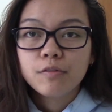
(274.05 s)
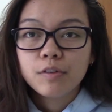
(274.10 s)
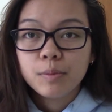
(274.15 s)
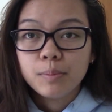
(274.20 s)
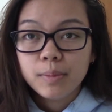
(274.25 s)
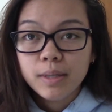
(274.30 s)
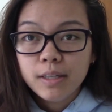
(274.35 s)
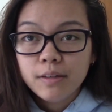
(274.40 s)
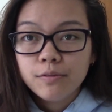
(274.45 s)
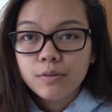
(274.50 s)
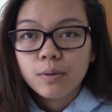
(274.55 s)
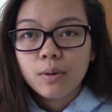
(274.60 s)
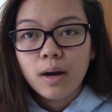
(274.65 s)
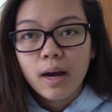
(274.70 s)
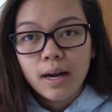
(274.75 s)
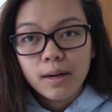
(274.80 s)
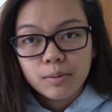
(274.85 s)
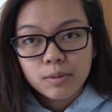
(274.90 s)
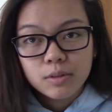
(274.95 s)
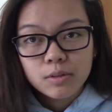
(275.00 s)
For me, for what
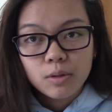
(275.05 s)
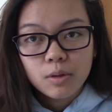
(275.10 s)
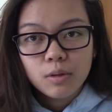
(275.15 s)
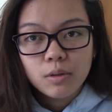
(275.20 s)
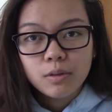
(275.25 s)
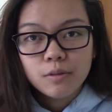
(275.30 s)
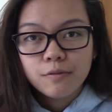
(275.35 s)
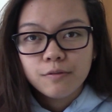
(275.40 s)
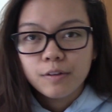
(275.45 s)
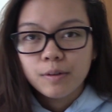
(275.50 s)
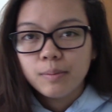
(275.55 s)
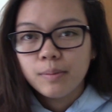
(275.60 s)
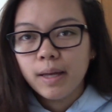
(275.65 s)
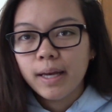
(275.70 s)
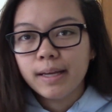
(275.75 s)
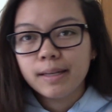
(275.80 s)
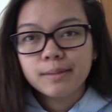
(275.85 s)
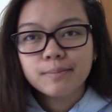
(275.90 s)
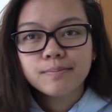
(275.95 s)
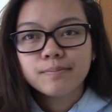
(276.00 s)
I was told from
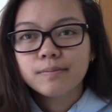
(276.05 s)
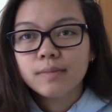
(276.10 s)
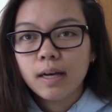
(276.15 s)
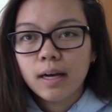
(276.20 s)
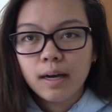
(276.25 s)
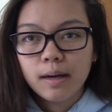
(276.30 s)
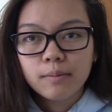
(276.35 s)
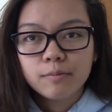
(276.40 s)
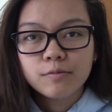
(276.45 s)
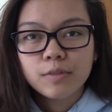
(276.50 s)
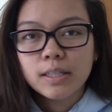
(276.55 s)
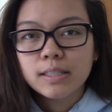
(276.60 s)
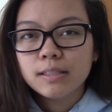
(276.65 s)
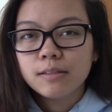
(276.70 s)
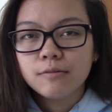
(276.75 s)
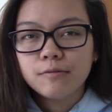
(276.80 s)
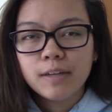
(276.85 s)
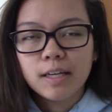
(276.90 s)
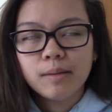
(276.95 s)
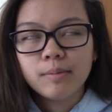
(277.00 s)
like friends
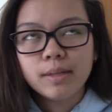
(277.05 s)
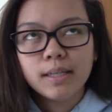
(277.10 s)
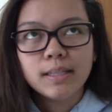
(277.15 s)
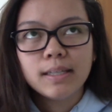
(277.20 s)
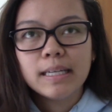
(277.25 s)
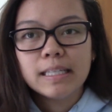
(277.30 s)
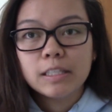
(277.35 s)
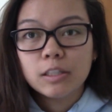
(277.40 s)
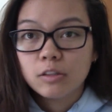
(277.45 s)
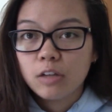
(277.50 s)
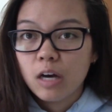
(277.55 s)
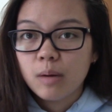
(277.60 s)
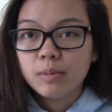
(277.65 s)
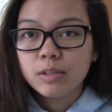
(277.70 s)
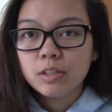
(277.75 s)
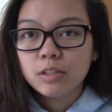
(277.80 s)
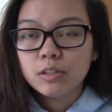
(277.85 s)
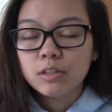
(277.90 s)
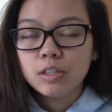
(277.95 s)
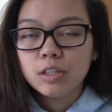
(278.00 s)
and family and like the
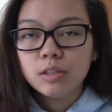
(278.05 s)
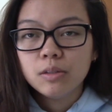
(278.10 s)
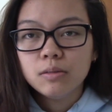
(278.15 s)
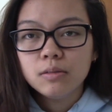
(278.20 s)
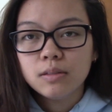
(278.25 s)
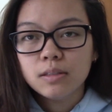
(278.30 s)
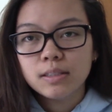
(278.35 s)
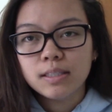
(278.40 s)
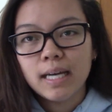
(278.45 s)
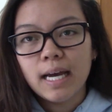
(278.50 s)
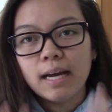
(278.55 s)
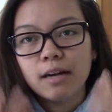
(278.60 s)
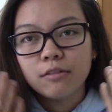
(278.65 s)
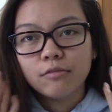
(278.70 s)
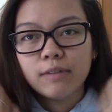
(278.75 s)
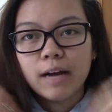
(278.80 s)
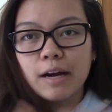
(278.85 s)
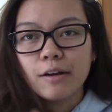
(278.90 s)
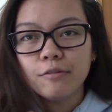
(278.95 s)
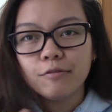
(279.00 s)
optometrist too, since I had a
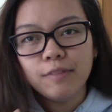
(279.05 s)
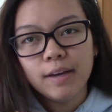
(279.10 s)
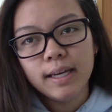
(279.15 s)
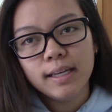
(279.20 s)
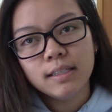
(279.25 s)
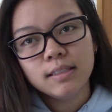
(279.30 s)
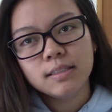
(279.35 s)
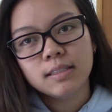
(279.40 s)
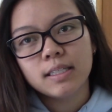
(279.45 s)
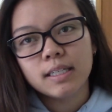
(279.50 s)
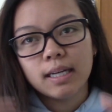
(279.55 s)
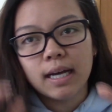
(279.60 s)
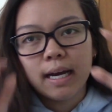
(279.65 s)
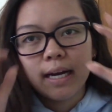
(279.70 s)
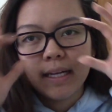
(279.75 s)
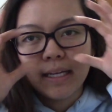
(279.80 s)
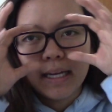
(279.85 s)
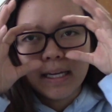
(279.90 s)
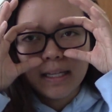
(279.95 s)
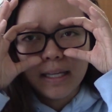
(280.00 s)
round face, to
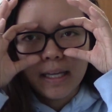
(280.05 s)
kind of get